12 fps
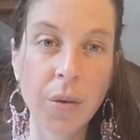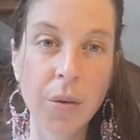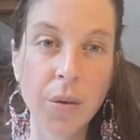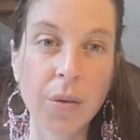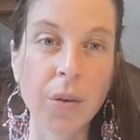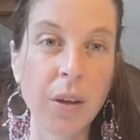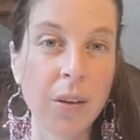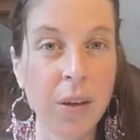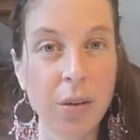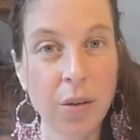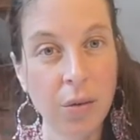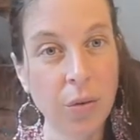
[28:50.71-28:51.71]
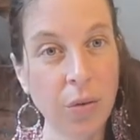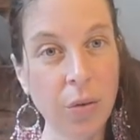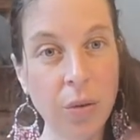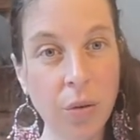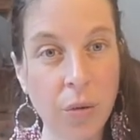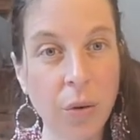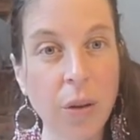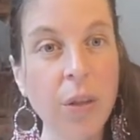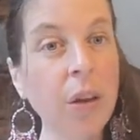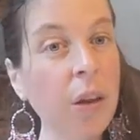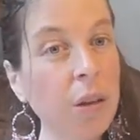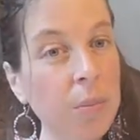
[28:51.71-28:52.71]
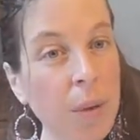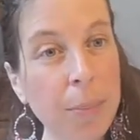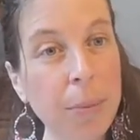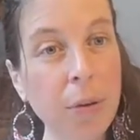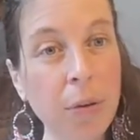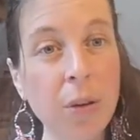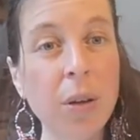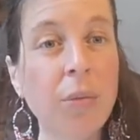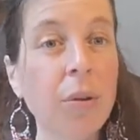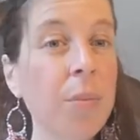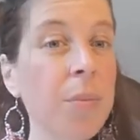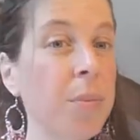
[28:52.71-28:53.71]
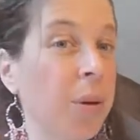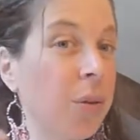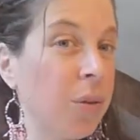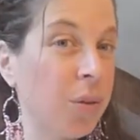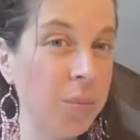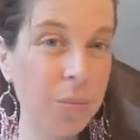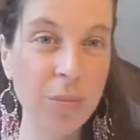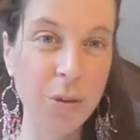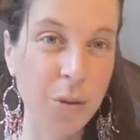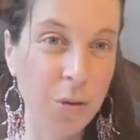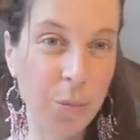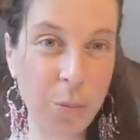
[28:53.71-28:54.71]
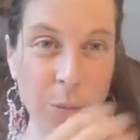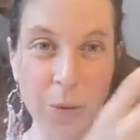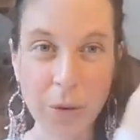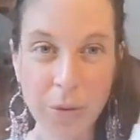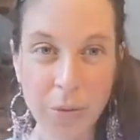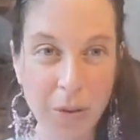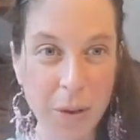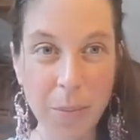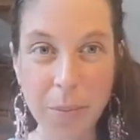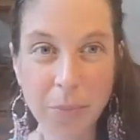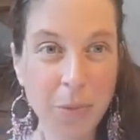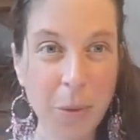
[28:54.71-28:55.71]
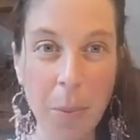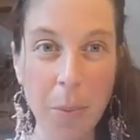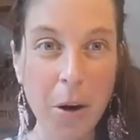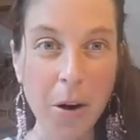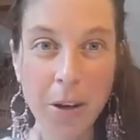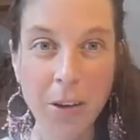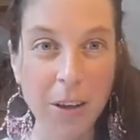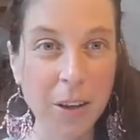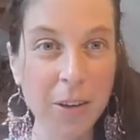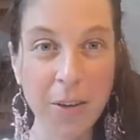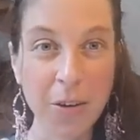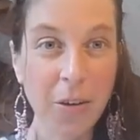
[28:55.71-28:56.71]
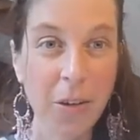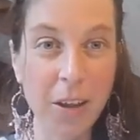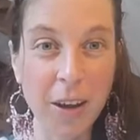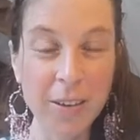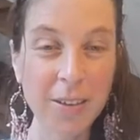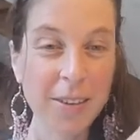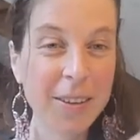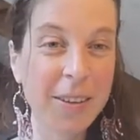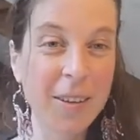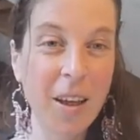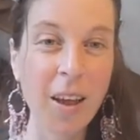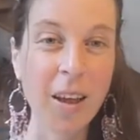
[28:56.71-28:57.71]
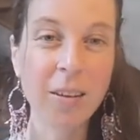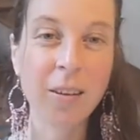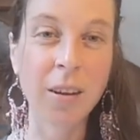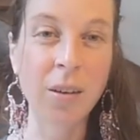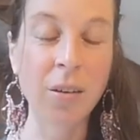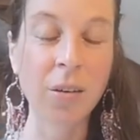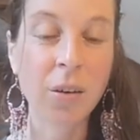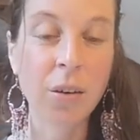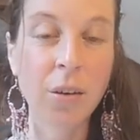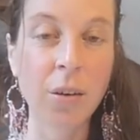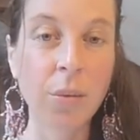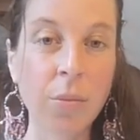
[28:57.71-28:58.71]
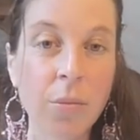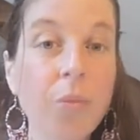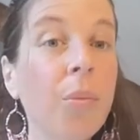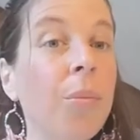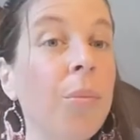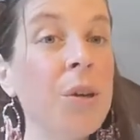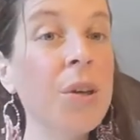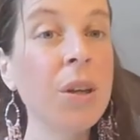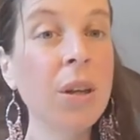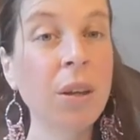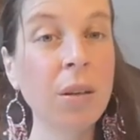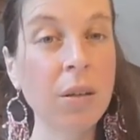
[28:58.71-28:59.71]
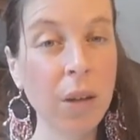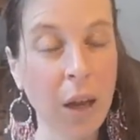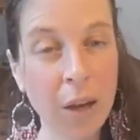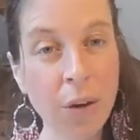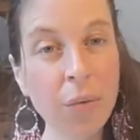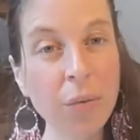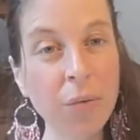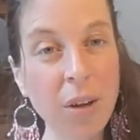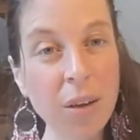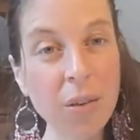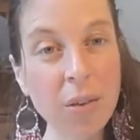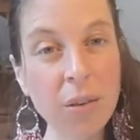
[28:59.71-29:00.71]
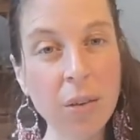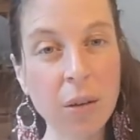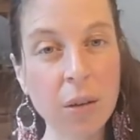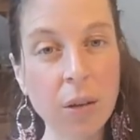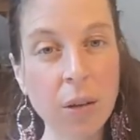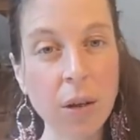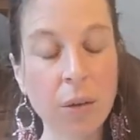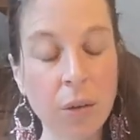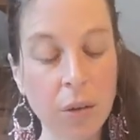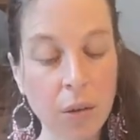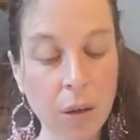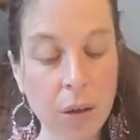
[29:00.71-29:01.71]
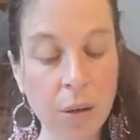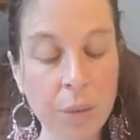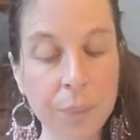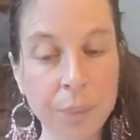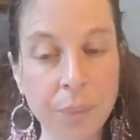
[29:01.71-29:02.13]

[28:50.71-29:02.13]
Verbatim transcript: So these are the, the three things my personal development, the support of the marketing goddess, and then the money enoughness that um,